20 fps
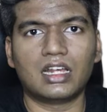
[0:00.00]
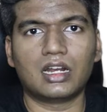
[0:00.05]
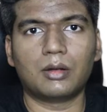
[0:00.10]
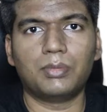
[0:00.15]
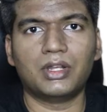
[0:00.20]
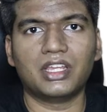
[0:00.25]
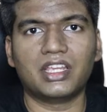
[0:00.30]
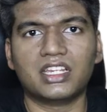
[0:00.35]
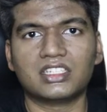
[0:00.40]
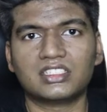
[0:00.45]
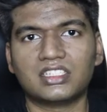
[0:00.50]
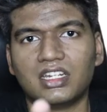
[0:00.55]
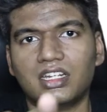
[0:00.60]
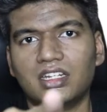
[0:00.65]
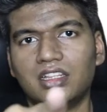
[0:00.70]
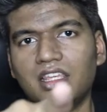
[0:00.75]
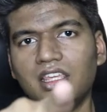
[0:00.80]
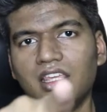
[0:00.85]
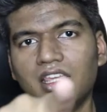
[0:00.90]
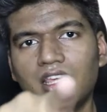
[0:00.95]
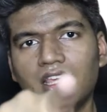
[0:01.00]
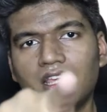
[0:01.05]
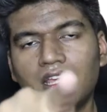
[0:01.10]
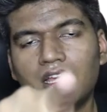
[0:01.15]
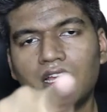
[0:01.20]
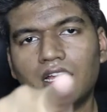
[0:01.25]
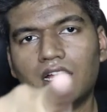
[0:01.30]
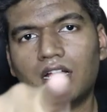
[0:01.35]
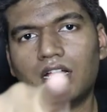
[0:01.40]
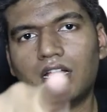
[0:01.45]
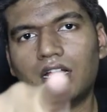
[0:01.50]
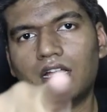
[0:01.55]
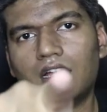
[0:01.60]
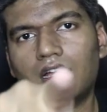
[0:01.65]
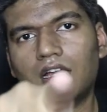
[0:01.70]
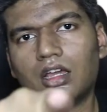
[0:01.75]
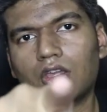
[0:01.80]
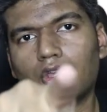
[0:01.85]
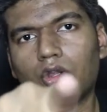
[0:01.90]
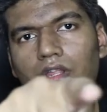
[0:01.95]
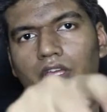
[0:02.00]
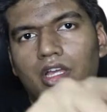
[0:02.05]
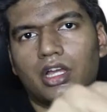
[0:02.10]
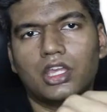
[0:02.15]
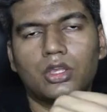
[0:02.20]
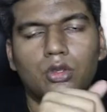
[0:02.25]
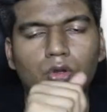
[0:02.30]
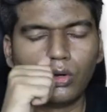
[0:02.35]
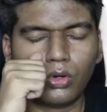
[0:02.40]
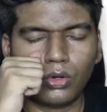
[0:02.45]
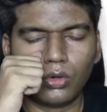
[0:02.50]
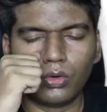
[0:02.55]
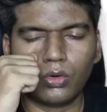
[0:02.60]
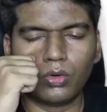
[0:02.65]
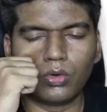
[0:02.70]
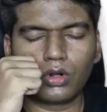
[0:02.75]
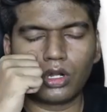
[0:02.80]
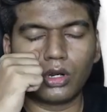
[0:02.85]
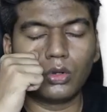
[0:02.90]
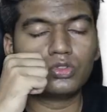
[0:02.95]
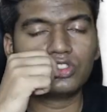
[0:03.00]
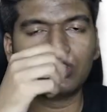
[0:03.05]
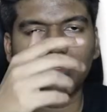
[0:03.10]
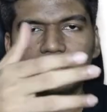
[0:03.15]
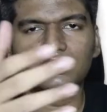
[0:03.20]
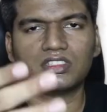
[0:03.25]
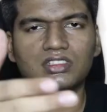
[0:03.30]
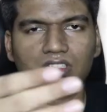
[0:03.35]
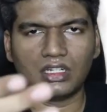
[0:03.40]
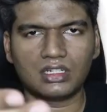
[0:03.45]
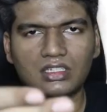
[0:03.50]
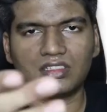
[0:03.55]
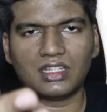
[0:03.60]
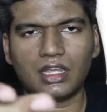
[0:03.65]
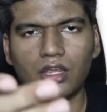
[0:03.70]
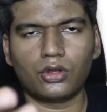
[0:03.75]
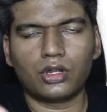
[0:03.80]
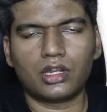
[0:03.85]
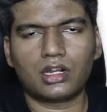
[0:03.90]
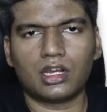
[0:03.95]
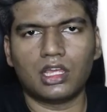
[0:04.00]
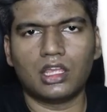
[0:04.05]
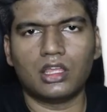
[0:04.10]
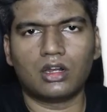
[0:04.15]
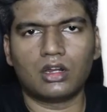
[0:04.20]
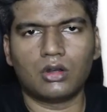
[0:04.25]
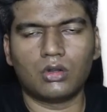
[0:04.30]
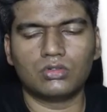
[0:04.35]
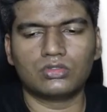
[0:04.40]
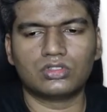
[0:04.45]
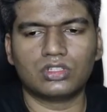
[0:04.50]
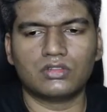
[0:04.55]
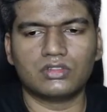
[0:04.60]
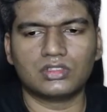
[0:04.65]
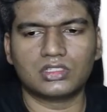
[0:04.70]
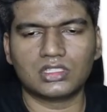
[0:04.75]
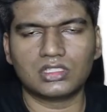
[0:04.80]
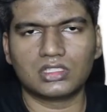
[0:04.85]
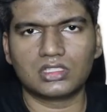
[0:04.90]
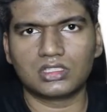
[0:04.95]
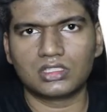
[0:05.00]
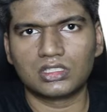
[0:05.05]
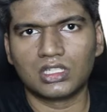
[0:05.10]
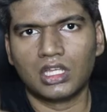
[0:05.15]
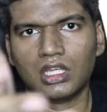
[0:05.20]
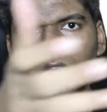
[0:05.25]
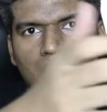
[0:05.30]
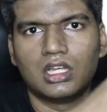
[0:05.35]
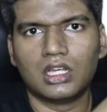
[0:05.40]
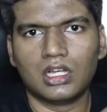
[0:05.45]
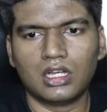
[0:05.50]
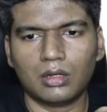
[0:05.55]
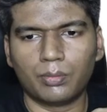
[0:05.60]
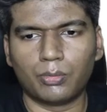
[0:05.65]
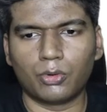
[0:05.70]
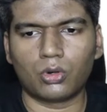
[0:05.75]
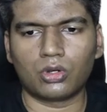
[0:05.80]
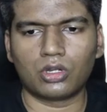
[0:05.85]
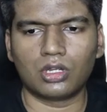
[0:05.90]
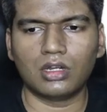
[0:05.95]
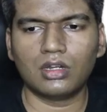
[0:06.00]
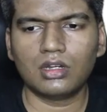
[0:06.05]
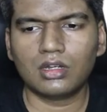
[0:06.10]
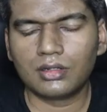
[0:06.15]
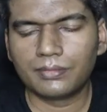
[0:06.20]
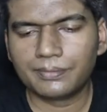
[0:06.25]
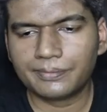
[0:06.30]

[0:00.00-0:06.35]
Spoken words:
our application in the Ionic IO cloud services, that is Ionic cloud services portal.